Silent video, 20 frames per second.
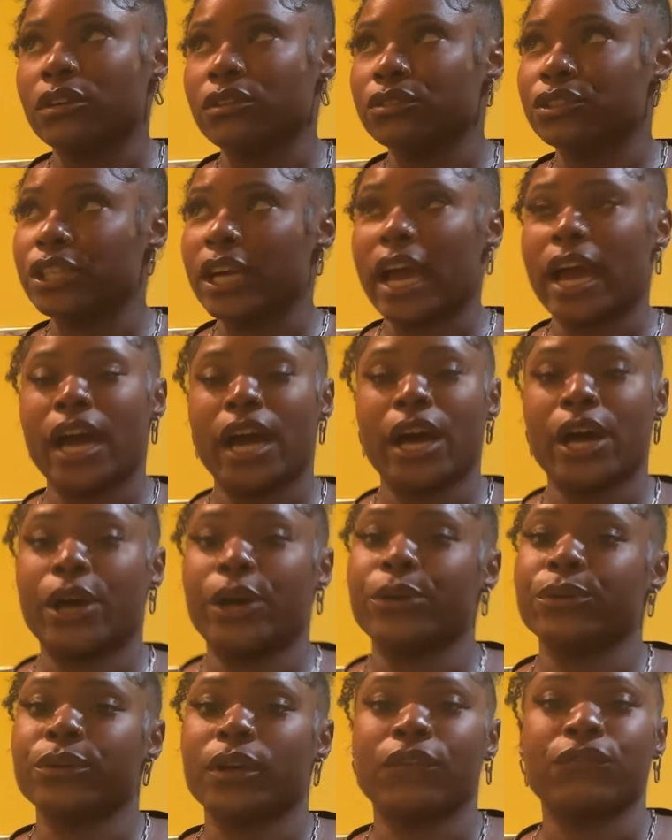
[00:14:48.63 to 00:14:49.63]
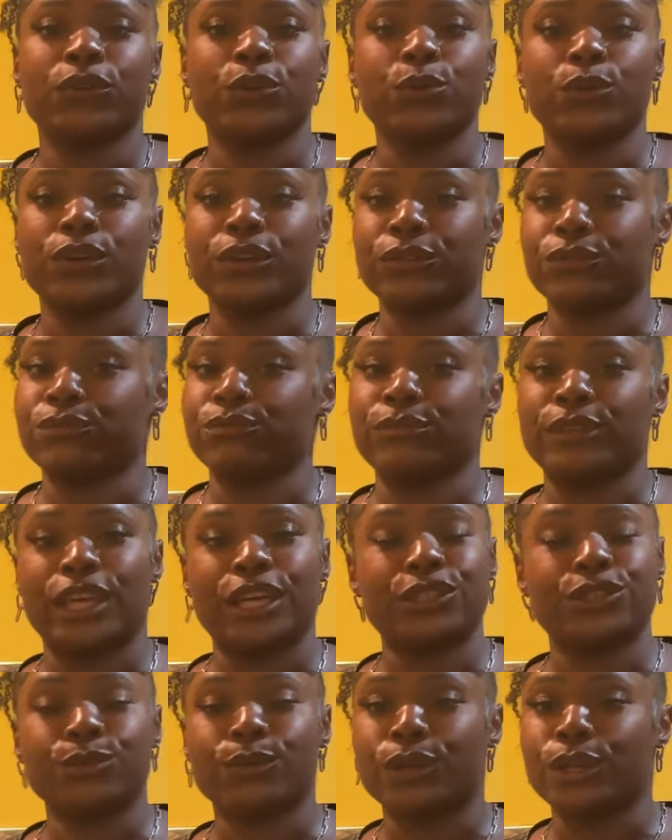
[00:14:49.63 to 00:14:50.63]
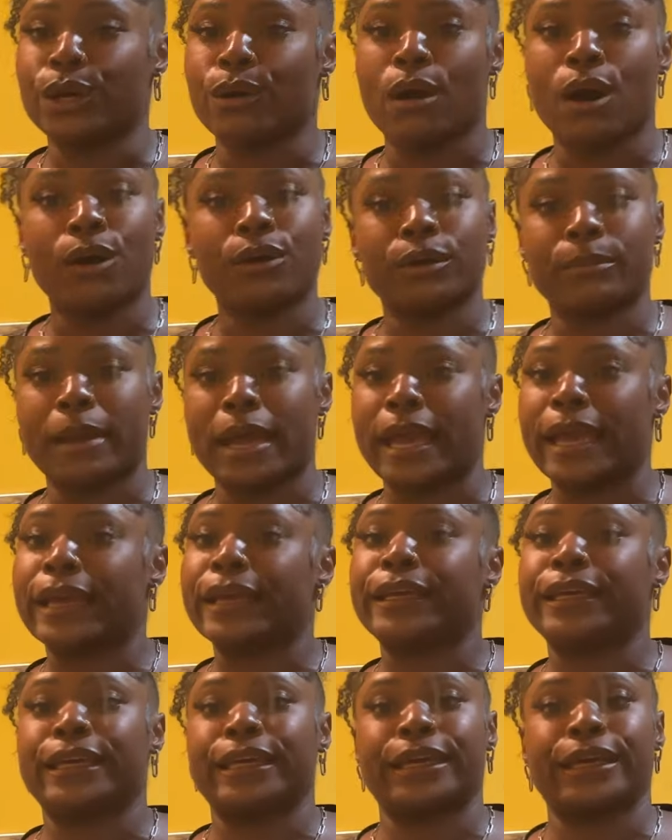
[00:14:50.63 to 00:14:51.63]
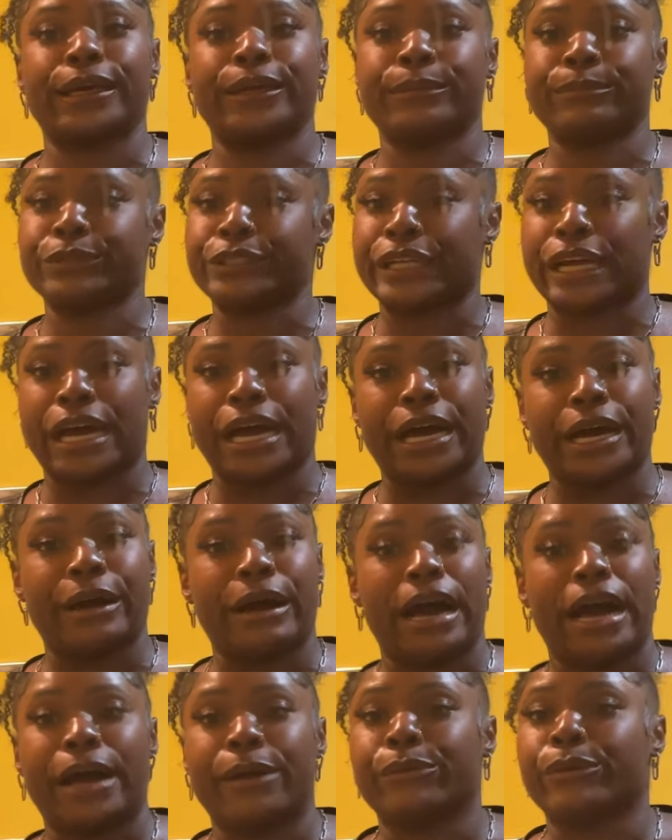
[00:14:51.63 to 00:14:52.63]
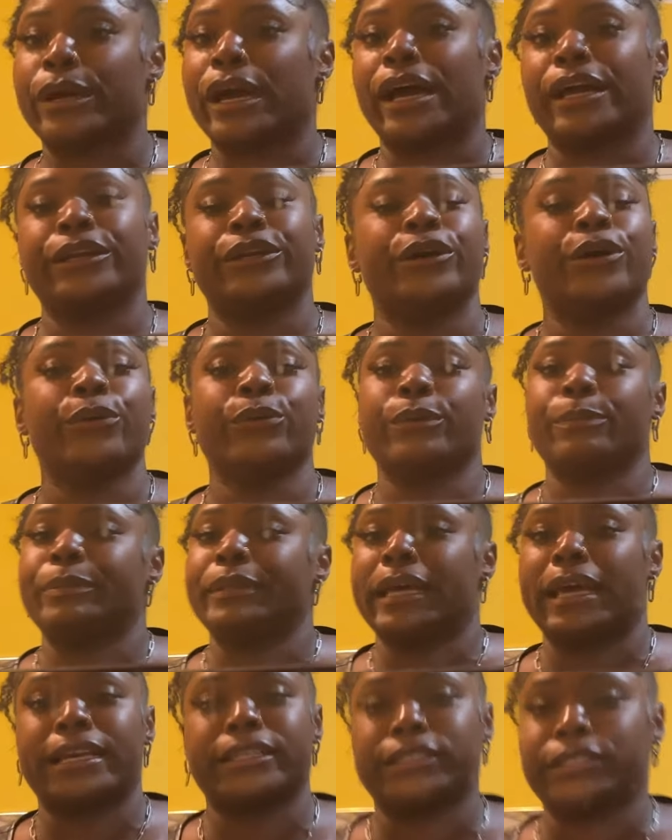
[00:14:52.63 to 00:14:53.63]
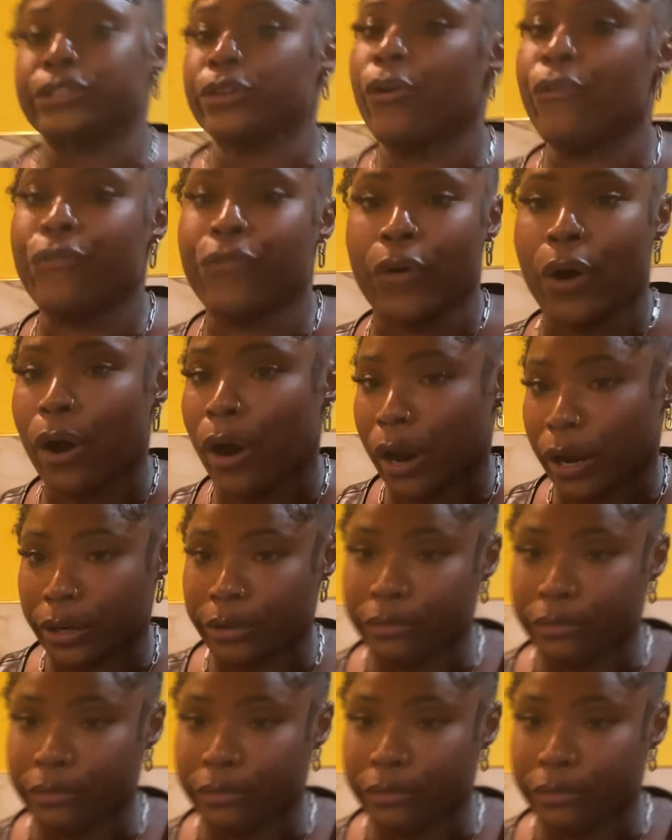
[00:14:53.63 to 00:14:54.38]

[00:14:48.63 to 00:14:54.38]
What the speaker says: child, if you can get you a little older man, get him, child. I don't got no complaints so far.